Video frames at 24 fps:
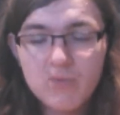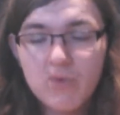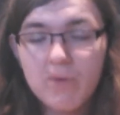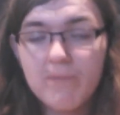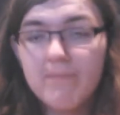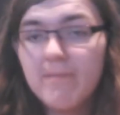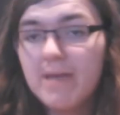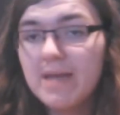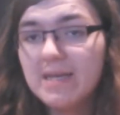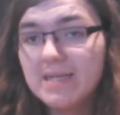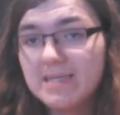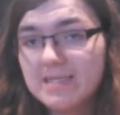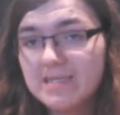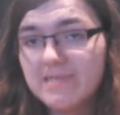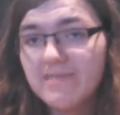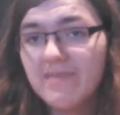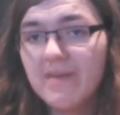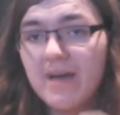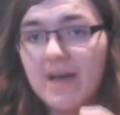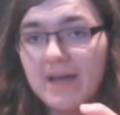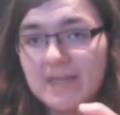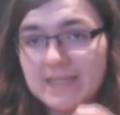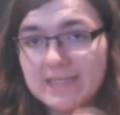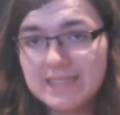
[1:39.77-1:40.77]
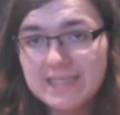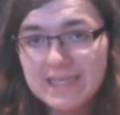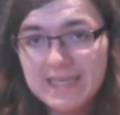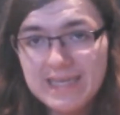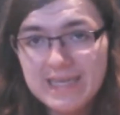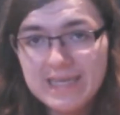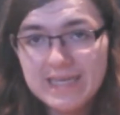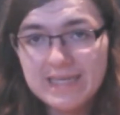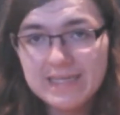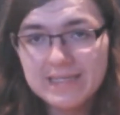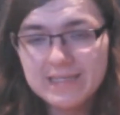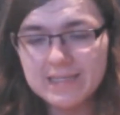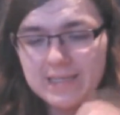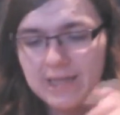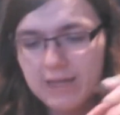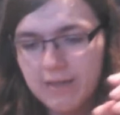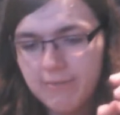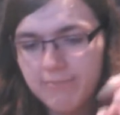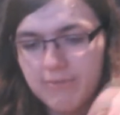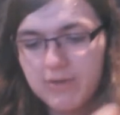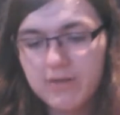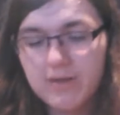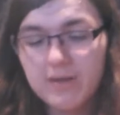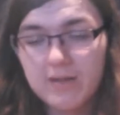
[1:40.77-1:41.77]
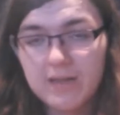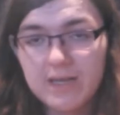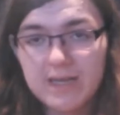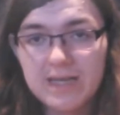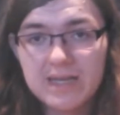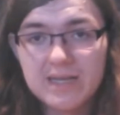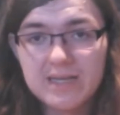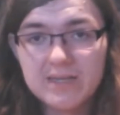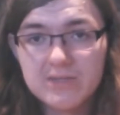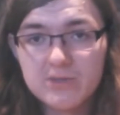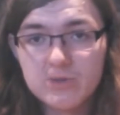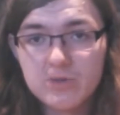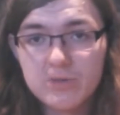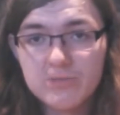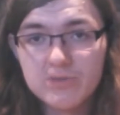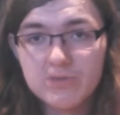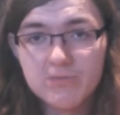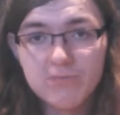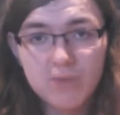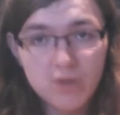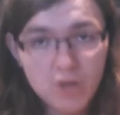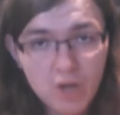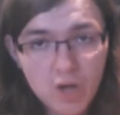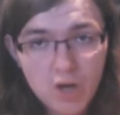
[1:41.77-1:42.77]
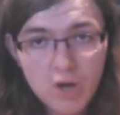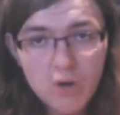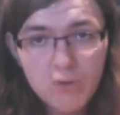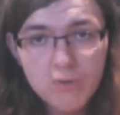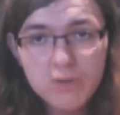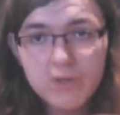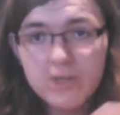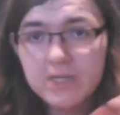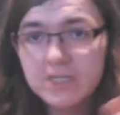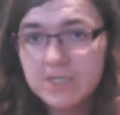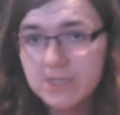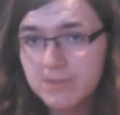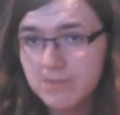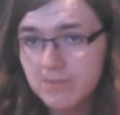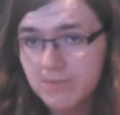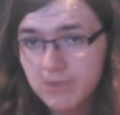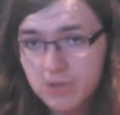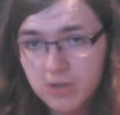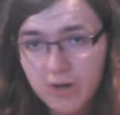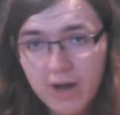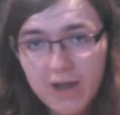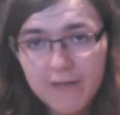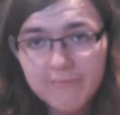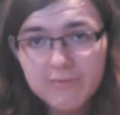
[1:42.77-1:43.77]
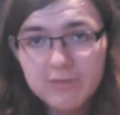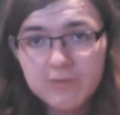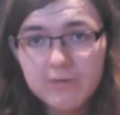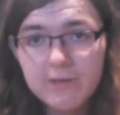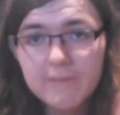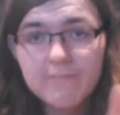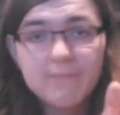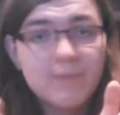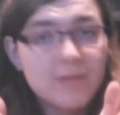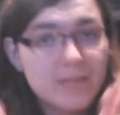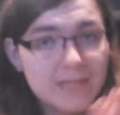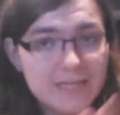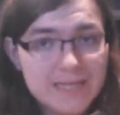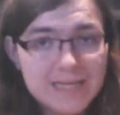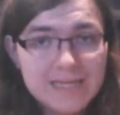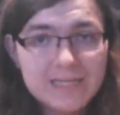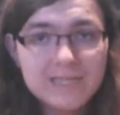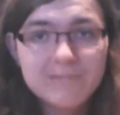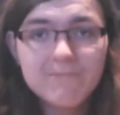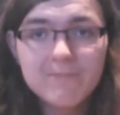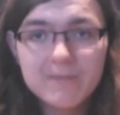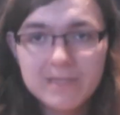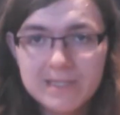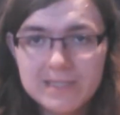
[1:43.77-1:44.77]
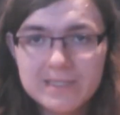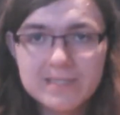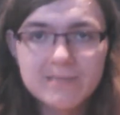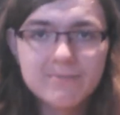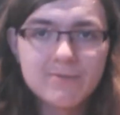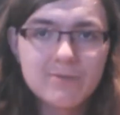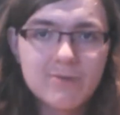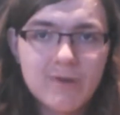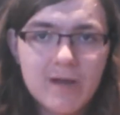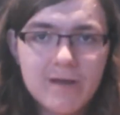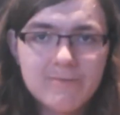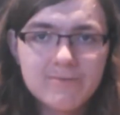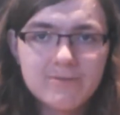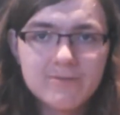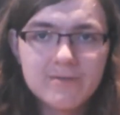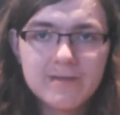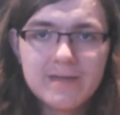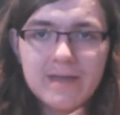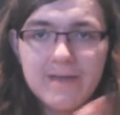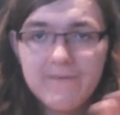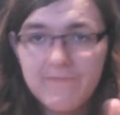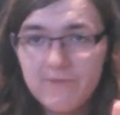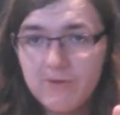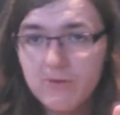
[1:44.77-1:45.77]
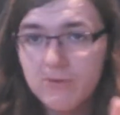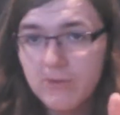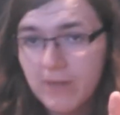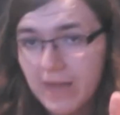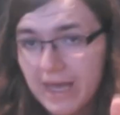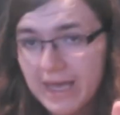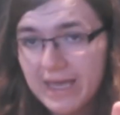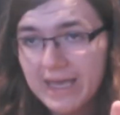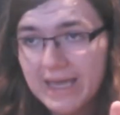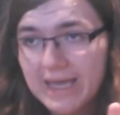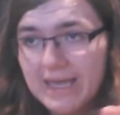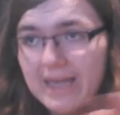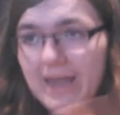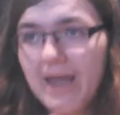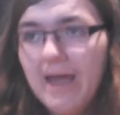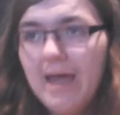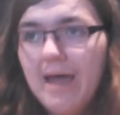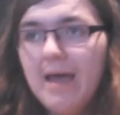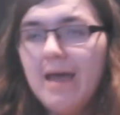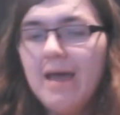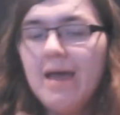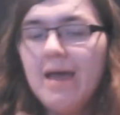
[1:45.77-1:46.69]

What Mass Vines is, I'll put a link in the description below. You can subscribe to it. Please, please subscribe to it if you like it.